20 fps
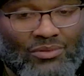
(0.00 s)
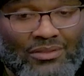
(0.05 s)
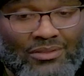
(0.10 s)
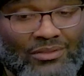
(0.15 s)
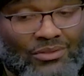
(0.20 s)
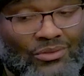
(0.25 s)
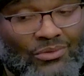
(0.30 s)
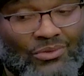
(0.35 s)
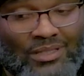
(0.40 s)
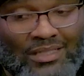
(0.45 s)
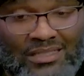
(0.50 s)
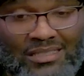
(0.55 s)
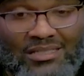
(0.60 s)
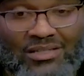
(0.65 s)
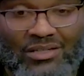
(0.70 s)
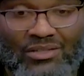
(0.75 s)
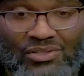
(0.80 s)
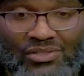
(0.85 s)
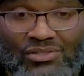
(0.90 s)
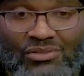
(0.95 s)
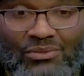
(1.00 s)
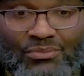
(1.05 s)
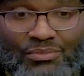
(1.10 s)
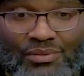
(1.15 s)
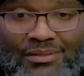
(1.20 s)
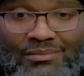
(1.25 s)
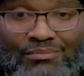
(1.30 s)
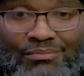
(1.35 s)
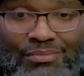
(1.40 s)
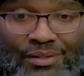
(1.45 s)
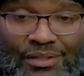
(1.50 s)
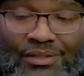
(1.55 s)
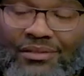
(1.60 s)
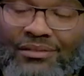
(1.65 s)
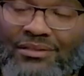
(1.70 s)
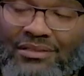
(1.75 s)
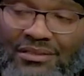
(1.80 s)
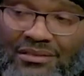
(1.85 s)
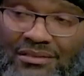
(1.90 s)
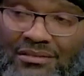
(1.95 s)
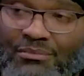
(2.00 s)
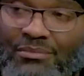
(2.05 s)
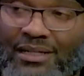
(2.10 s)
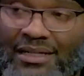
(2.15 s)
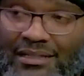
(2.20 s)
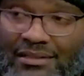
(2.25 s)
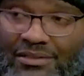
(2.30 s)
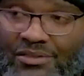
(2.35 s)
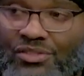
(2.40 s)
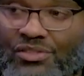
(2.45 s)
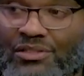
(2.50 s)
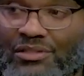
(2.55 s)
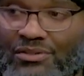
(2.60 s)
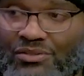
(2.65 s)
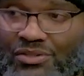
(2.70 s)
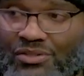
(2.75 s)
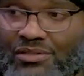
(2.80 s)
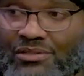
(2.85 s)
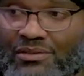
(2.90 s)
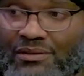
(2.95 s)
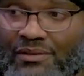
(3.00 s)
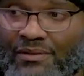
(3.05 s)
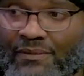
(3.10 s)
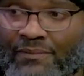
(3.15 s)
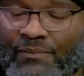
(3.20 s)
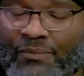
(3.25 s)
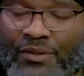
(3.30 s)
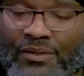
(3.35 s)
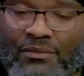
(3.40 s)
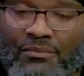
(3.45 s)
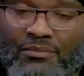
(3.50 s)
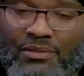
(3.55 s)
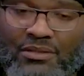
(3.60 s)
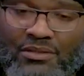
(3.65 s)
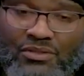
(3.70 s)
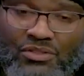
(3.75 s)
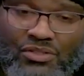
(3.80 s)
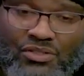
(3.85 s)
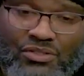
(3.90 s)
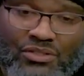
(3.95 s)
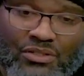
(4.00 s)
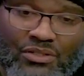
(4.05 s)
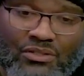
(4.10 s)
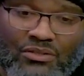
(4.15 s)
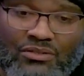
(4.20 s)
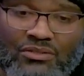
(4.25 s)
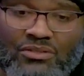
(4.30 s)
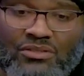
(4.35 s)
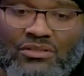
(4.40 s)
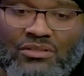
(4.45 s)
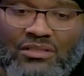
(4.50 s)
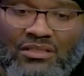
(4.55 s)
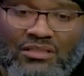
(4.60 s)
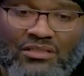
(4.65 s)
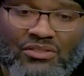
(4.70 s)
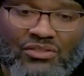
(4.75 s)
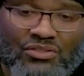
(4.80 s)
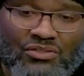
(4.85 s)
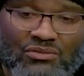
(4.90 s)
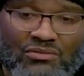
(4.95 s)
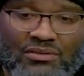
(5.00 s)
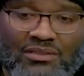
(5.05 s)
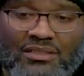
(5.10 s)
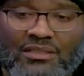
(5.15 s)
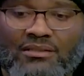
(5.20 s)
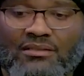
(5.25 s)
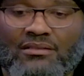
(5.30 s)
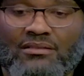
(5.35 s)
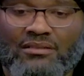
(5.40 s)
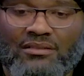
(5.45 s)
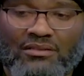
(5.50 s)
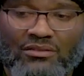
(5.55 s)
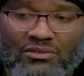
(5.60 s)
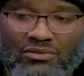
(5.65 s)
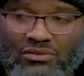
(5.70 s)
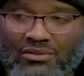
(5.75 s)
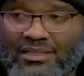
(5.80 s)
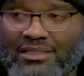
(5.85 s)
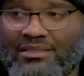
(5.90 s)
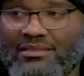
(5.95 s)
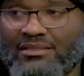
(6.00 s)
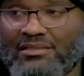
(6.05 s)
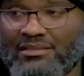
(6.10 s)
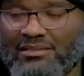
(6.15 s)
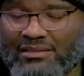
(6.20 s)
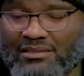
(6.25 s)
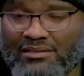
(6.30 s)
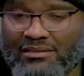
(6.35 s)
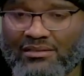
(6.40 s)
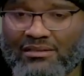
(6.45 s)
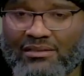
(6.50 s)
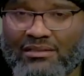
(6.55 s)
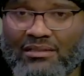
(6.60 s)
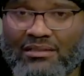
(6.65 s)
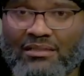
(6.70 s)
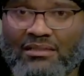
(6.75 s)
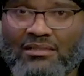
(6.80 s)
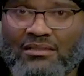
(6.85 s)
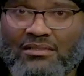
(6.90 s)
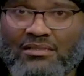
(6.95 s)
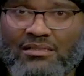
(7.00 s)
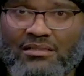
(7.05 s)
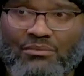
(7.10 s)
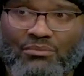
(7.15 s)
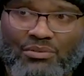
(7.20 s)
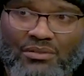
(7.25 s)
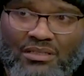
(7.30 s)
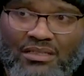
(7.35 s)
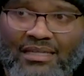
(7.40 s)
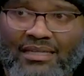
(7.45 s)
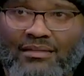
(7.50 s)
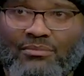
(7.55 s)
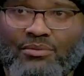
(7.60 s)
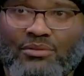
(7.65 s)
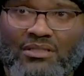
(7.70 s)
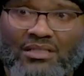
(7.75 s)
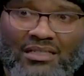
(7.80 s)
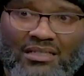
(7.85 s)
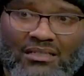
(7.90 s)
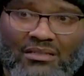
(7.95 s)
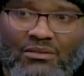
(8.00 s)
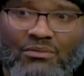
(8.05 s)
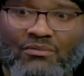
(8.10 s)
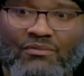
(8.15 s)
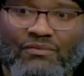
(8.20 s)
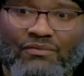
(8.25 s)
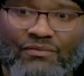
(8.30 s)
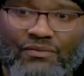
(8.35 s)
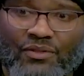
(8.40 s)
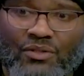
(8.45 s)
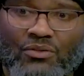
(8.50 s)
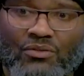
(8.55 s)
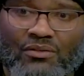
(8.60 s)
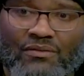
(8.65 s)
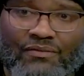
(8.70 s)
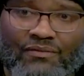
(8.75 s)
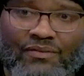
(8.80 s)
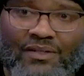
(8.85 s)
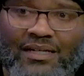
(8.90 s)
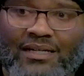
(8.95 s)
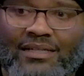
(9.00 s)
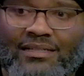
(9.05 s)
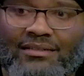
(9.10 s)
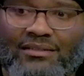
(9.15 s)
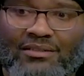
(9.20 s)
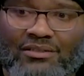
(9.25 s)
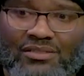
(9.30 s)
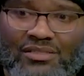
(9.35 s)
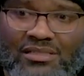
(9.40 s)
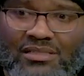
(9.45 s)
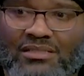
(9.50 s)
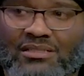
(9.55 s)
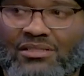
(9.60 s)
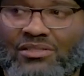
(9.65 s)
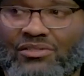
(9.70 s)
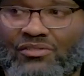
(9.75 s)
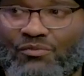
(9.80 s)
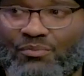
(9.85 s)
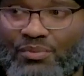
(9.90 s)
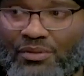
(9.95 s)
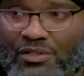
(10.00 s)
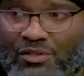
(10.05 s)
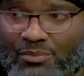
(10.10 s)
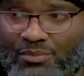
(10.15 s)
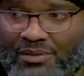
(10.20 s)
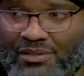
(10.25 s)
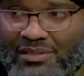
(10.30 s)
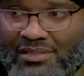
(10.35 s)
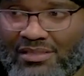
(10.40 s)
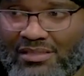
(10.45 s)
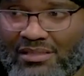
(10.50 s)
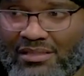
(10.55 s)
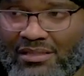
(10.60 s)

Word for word: who has also been burnt by the church. Mm-hmm. The church is uniquely graced to be able to help folk find their sense of purpose.